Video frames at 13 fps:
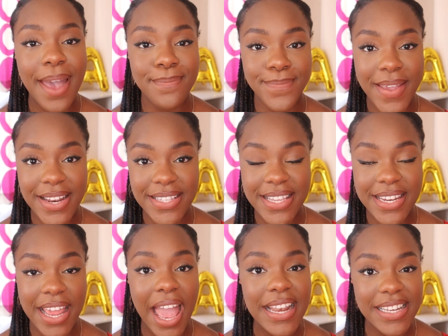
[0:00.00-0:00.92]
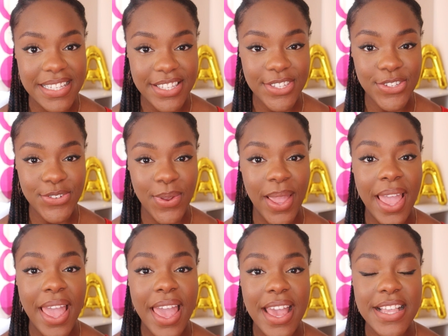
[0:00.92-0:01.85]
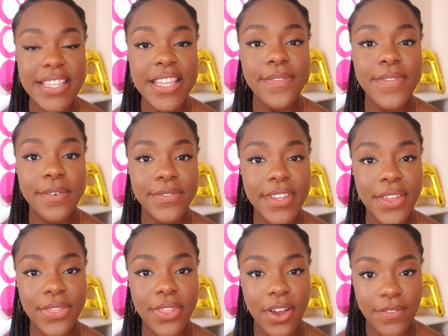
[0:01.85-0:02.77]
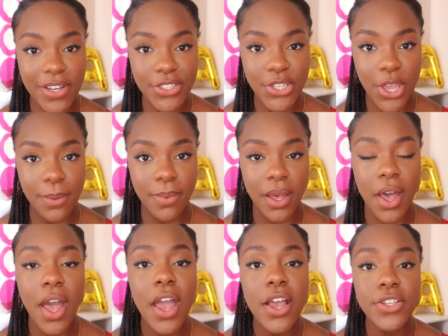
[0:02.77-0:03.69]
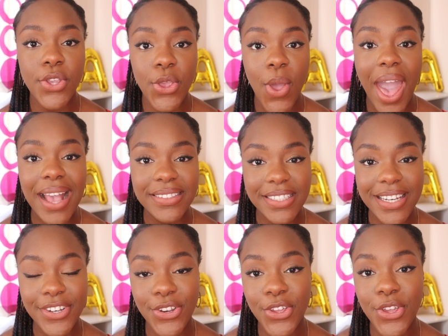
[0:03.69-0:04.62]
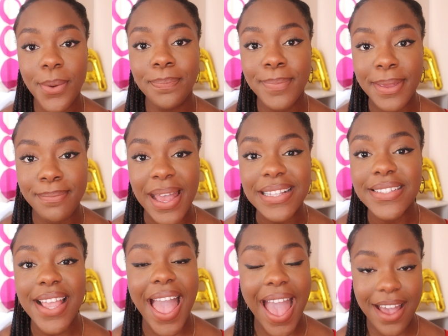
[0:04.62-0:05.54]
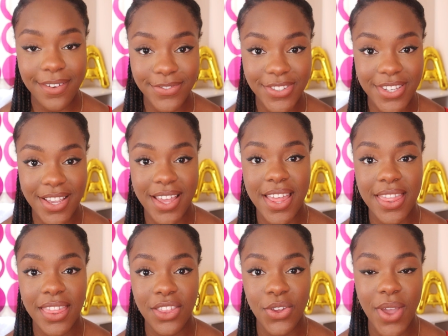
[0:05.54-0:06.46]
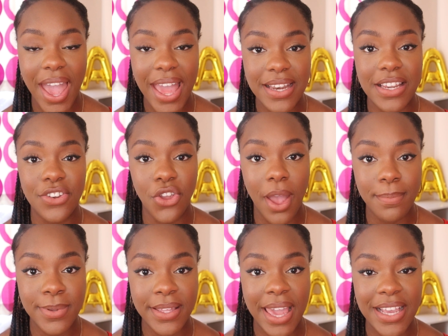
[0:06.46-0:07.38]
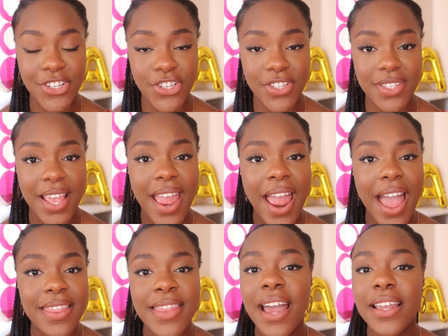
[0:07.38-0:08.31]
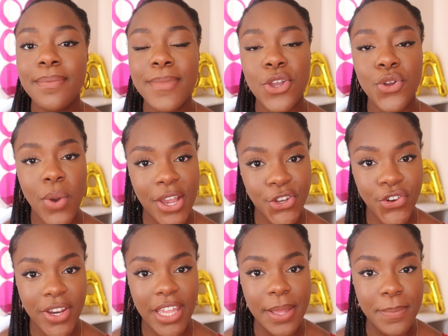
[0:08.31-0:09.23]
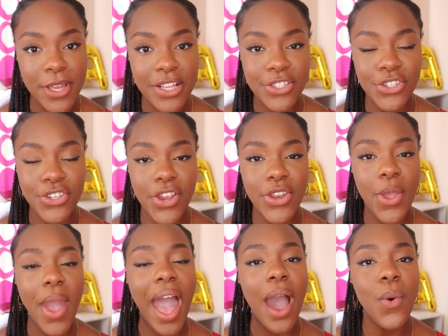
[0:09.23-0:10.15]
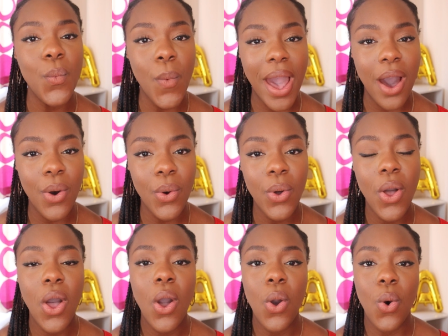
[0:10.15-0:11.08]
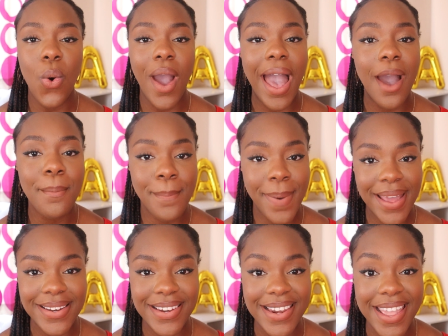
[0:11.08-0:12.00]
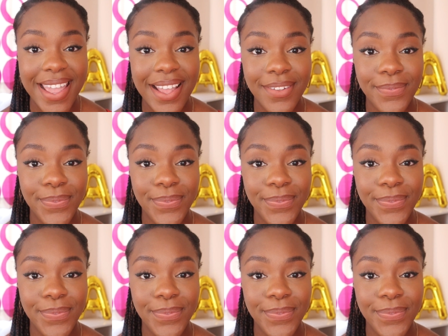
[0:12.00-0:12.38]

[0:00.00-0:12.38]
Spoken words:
and medicine and dentistry is the 15th of October. So you actually do your BMAT after you hand in your applications, and that can be quite tricky because you don't know how well or how badly,